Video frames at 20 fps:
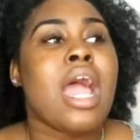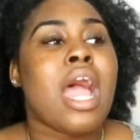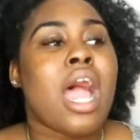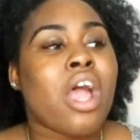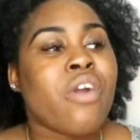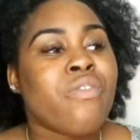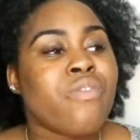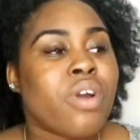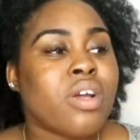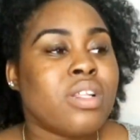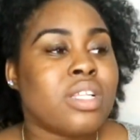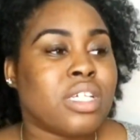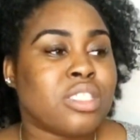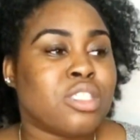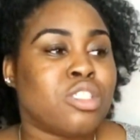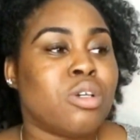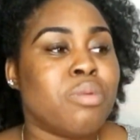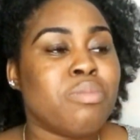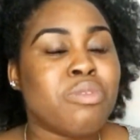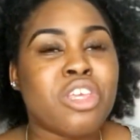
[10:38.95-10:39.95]
I found that
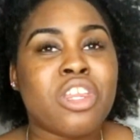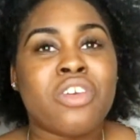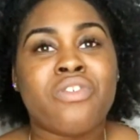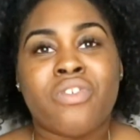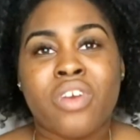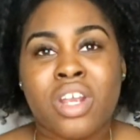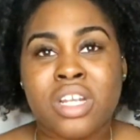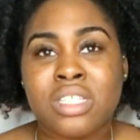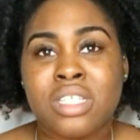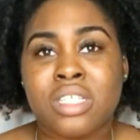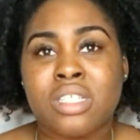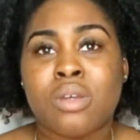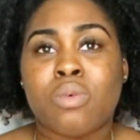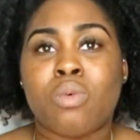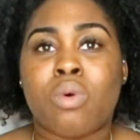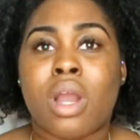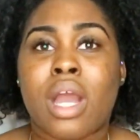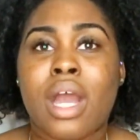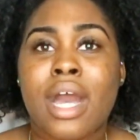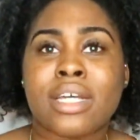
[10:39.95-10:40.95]
some university
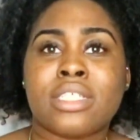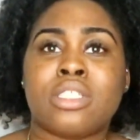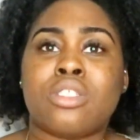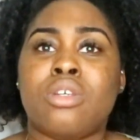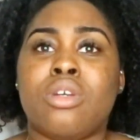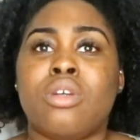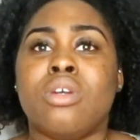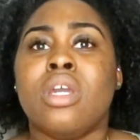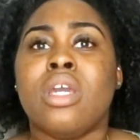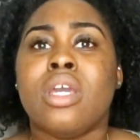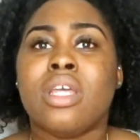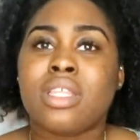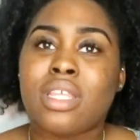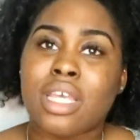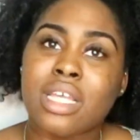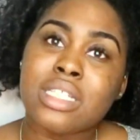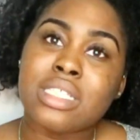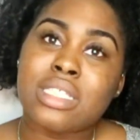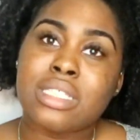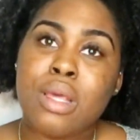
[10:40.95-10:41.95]
will ask you
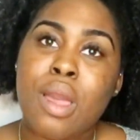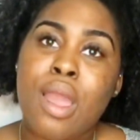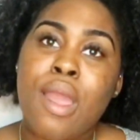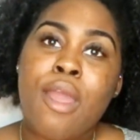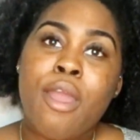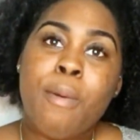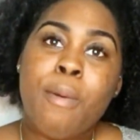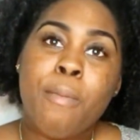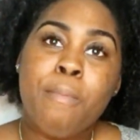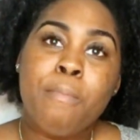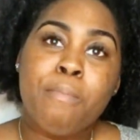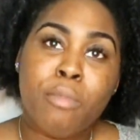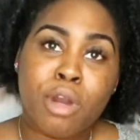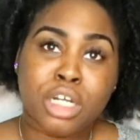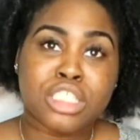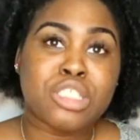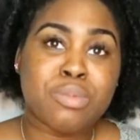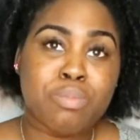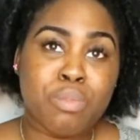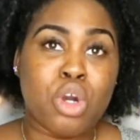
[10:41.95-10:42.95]
things
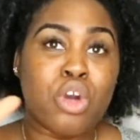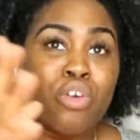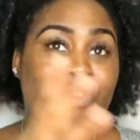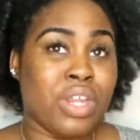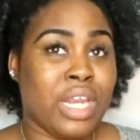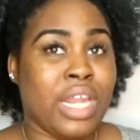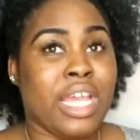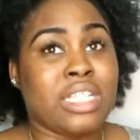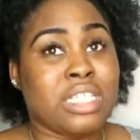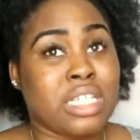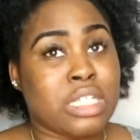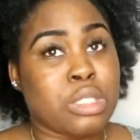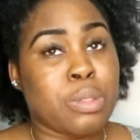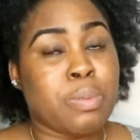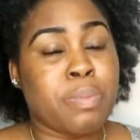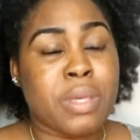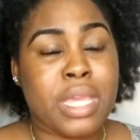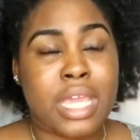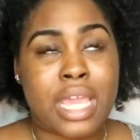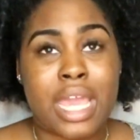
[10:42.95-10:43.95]
much more related to
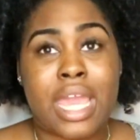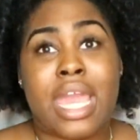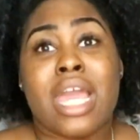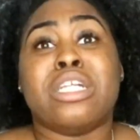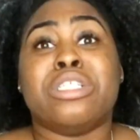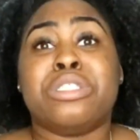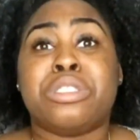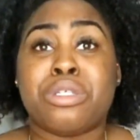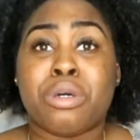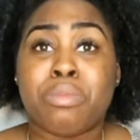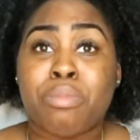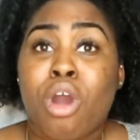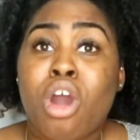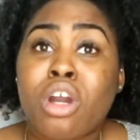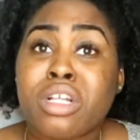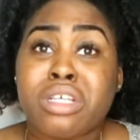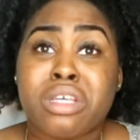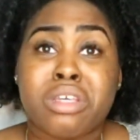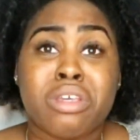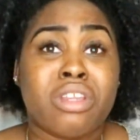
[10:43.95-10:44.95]
PA, and some
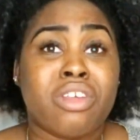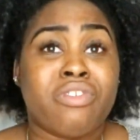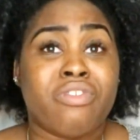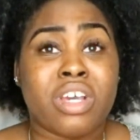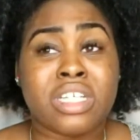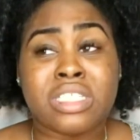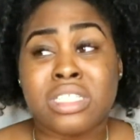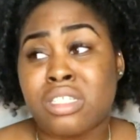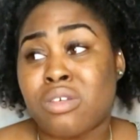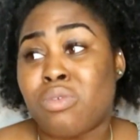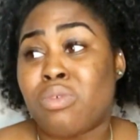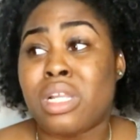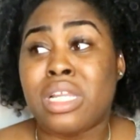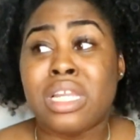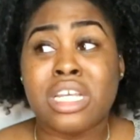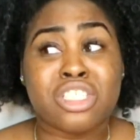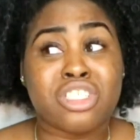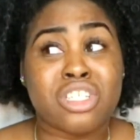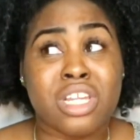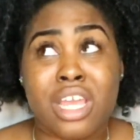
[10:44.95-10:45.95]
other university will
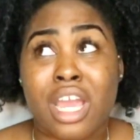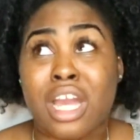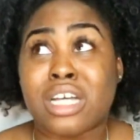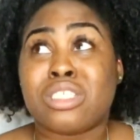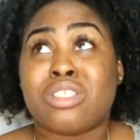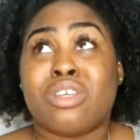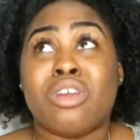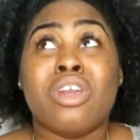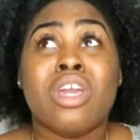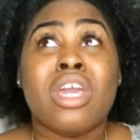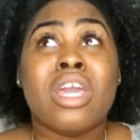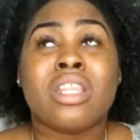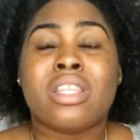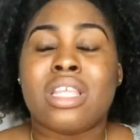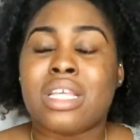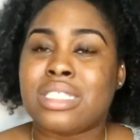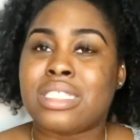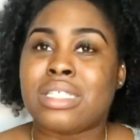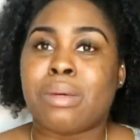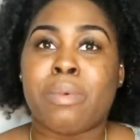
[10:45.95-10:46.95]
literally ask you
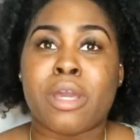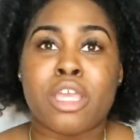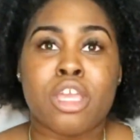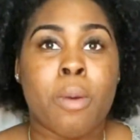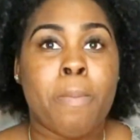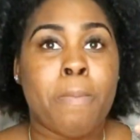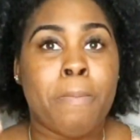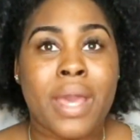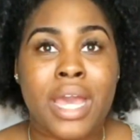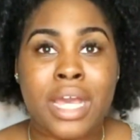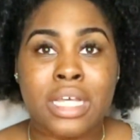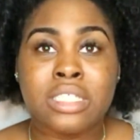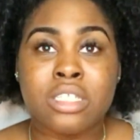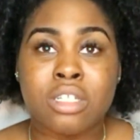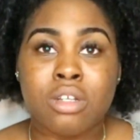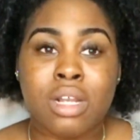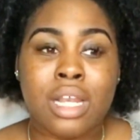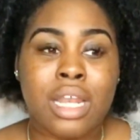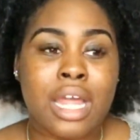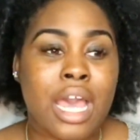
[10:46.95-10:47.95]
things about your
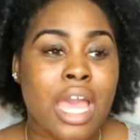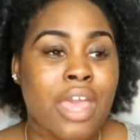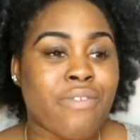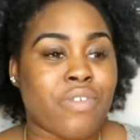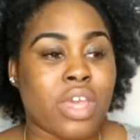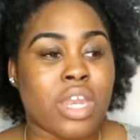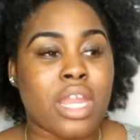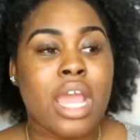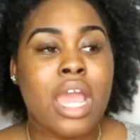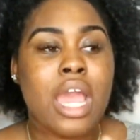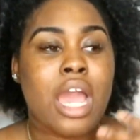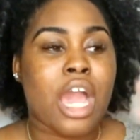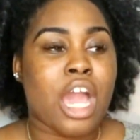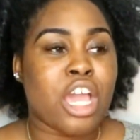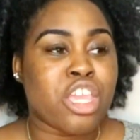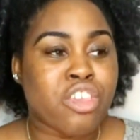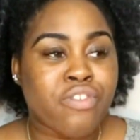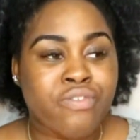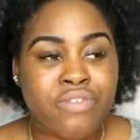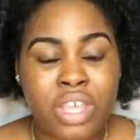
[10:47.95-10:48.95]
personal life and how
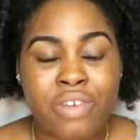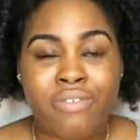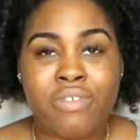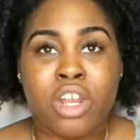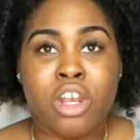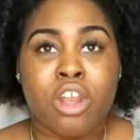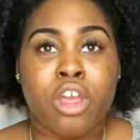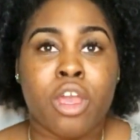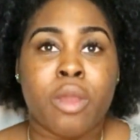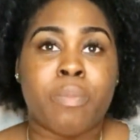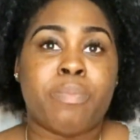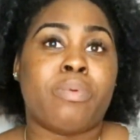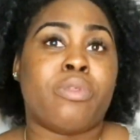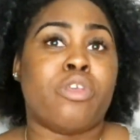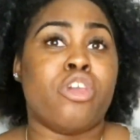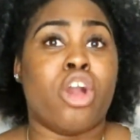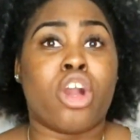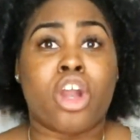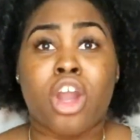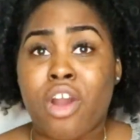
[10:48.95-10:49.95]
you've developed
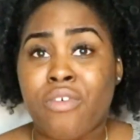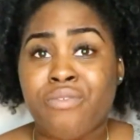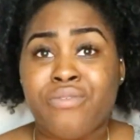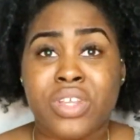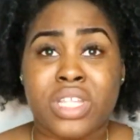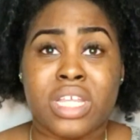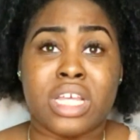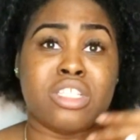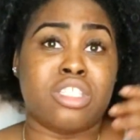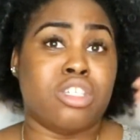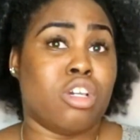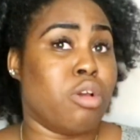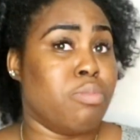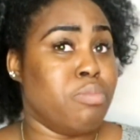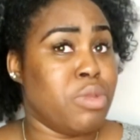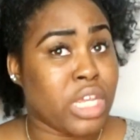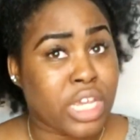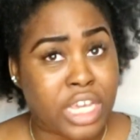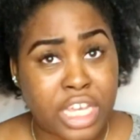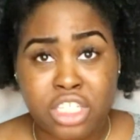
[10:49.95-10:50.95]
your confidence, your
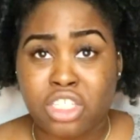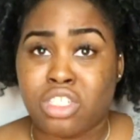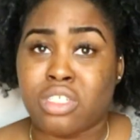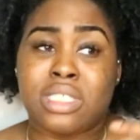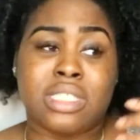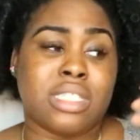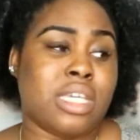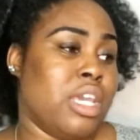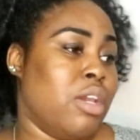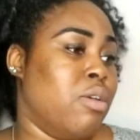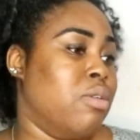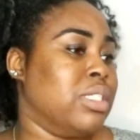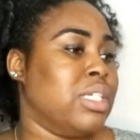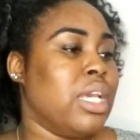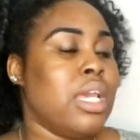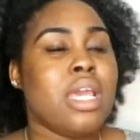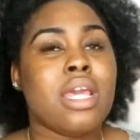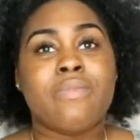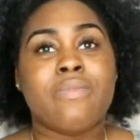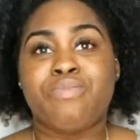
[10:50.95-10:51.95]
communication skills,
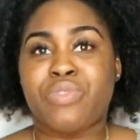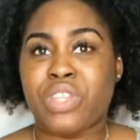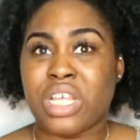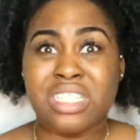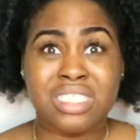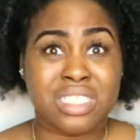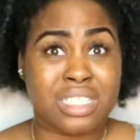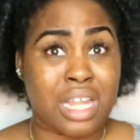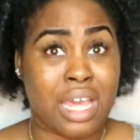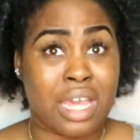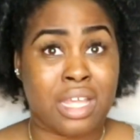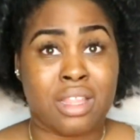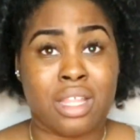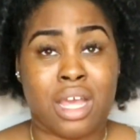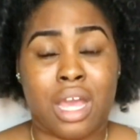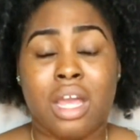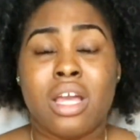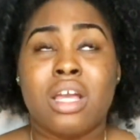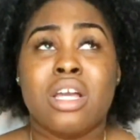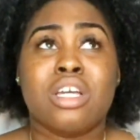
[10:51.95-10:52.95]
things like
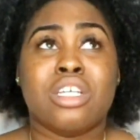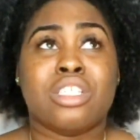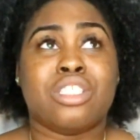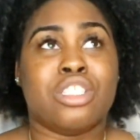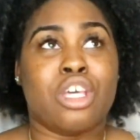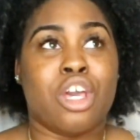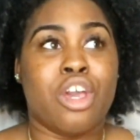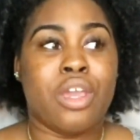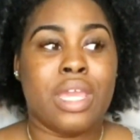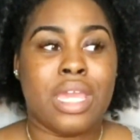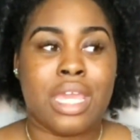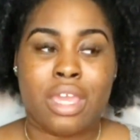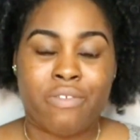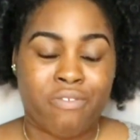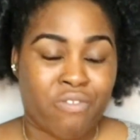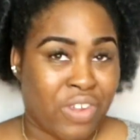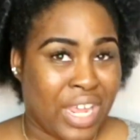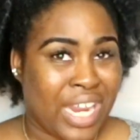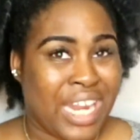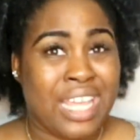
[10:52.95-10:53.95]
that. So
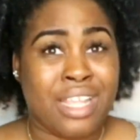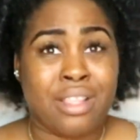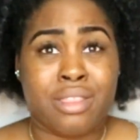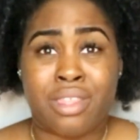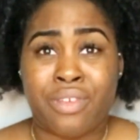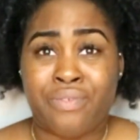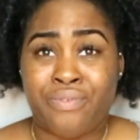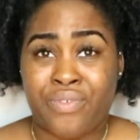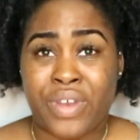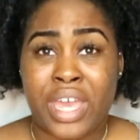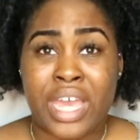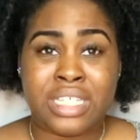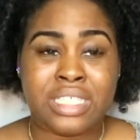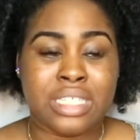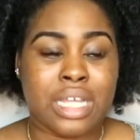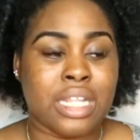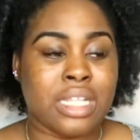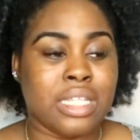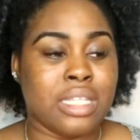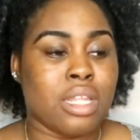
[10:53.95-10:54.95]
it really differs,
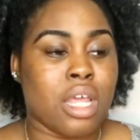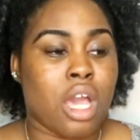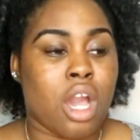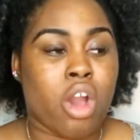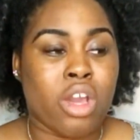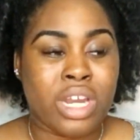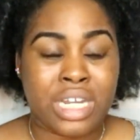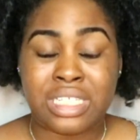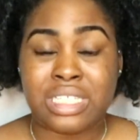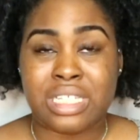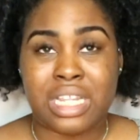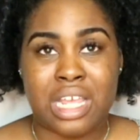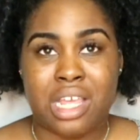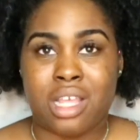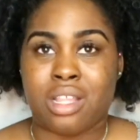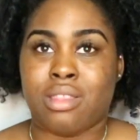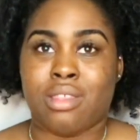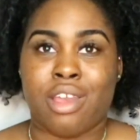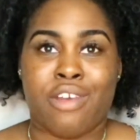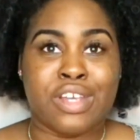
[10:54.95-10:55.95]
and
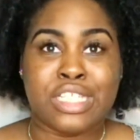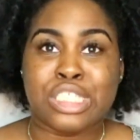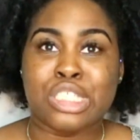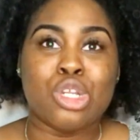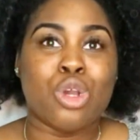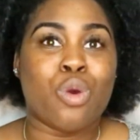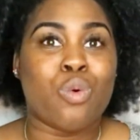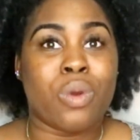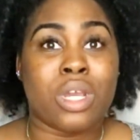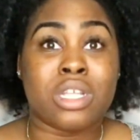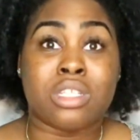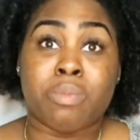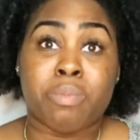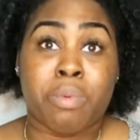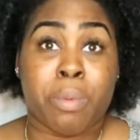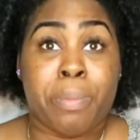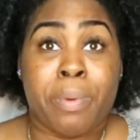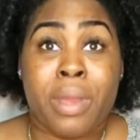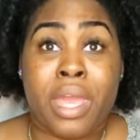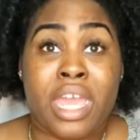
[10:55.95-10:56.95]
honestly there is no way to
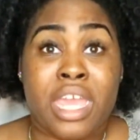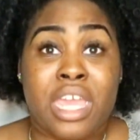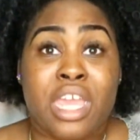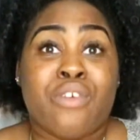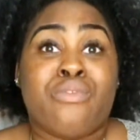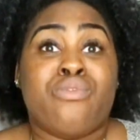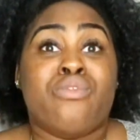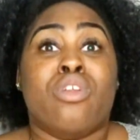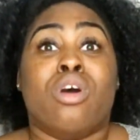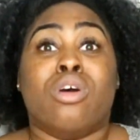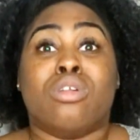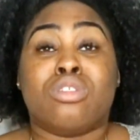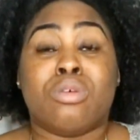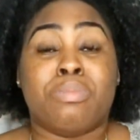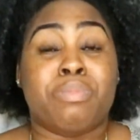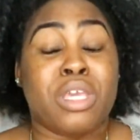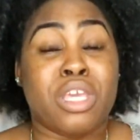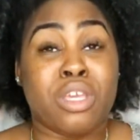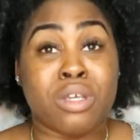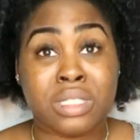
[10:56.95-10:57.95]
prepare if not to
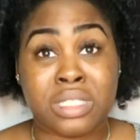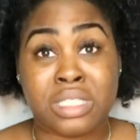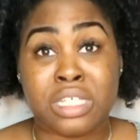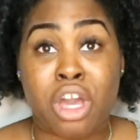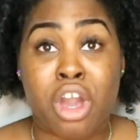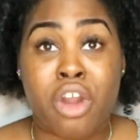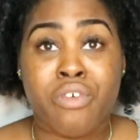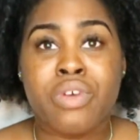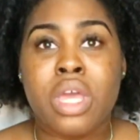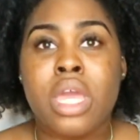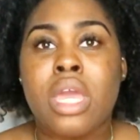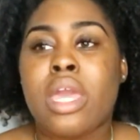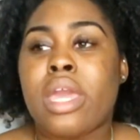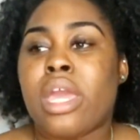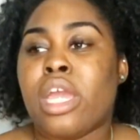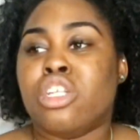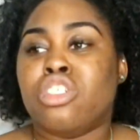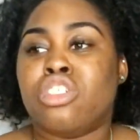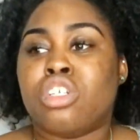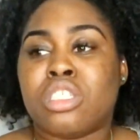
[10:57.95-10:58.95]
be yourself
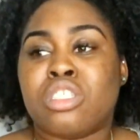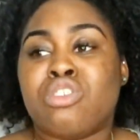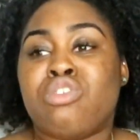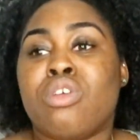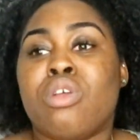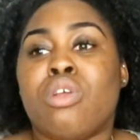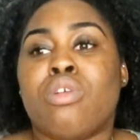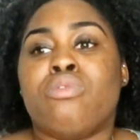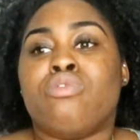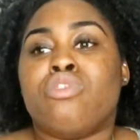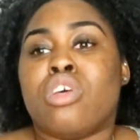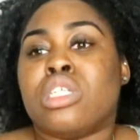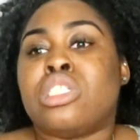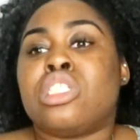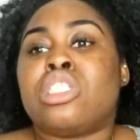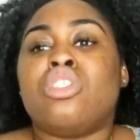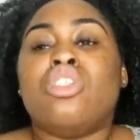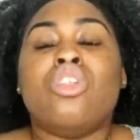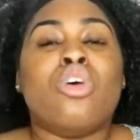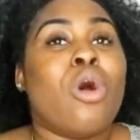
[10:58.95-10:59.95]
and
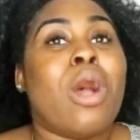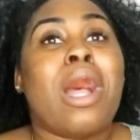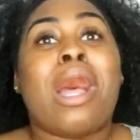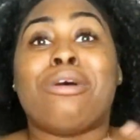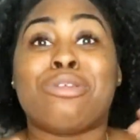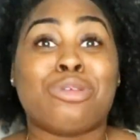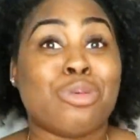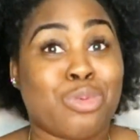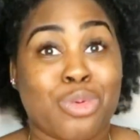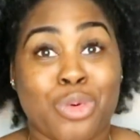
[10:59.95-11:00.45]
just know how to